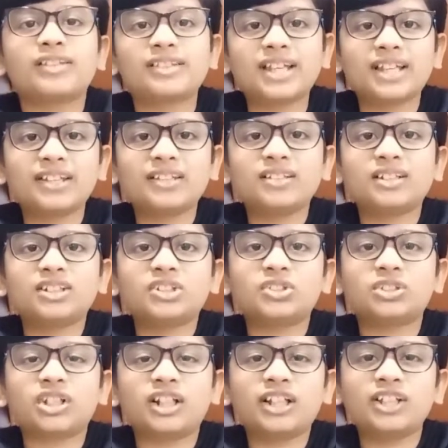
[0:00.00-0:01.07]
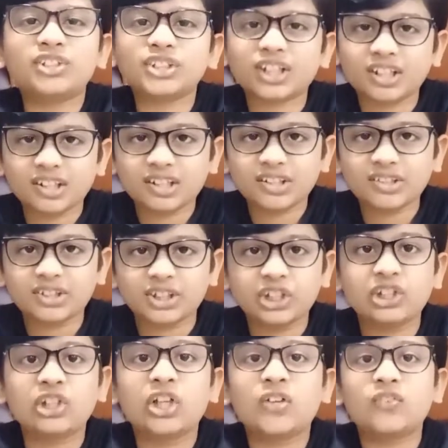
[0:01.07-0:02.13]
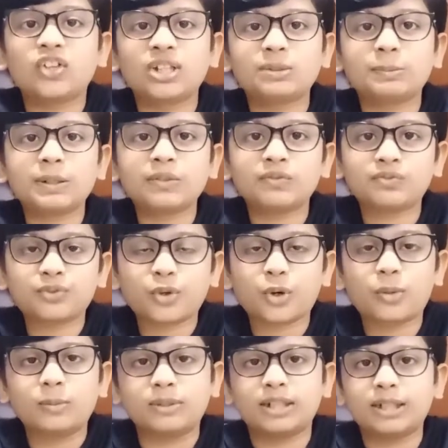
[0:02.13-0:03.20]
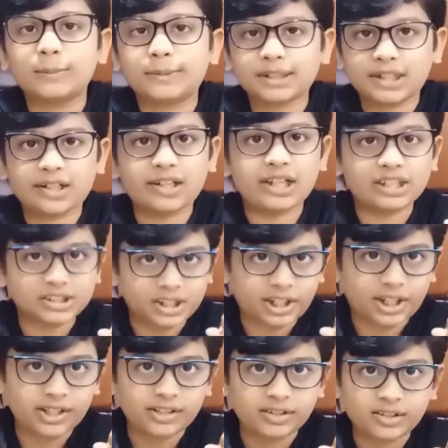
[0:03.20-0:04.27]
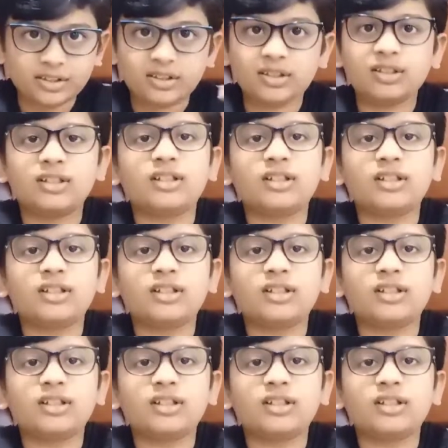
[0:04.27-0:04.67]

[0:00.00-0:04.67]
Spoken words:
Then a strange energy was being formed in Matilda's eyes.